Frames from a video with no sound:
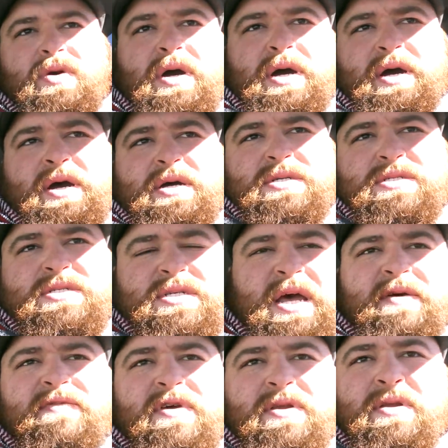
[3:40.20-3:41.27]
a
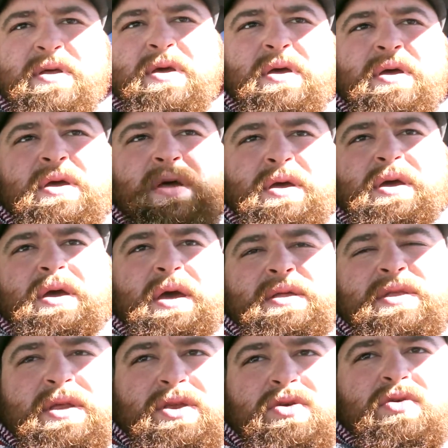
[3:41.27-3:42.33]
7,
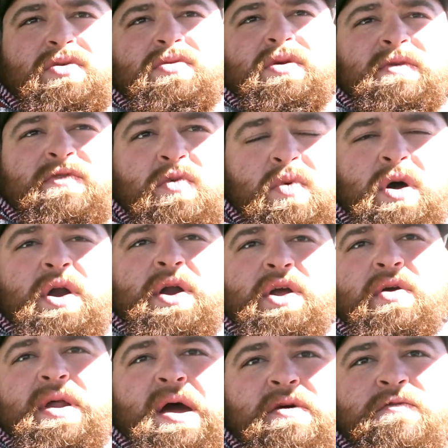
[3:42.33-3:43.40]
and then if you wanted to
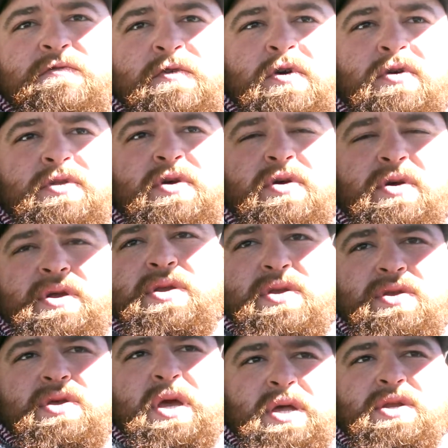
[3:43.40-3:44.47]
go down further
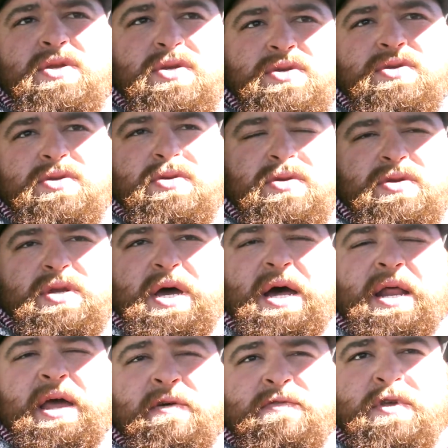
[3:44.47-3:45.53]
and
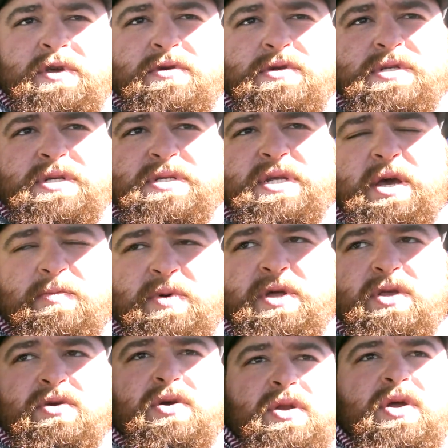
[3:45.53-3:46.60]
not have to use a tippet,
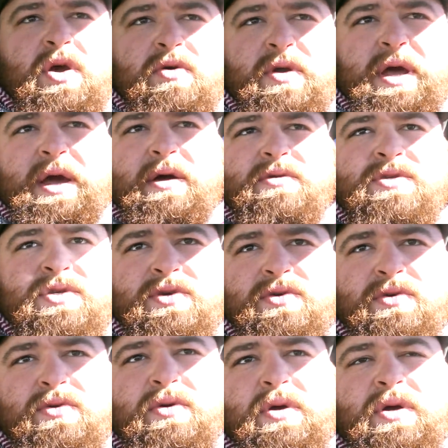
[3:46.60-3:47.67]
you could go down
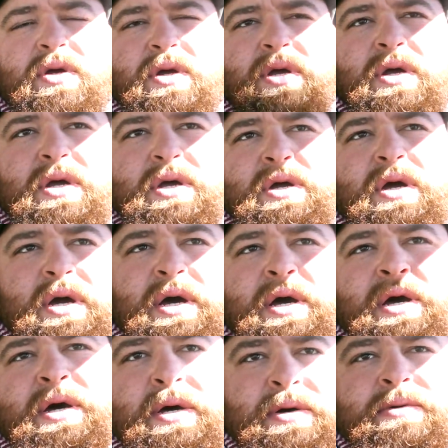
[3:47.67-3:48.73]
to
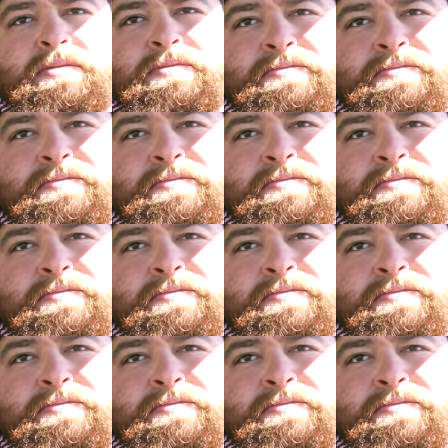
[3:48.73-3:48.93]
a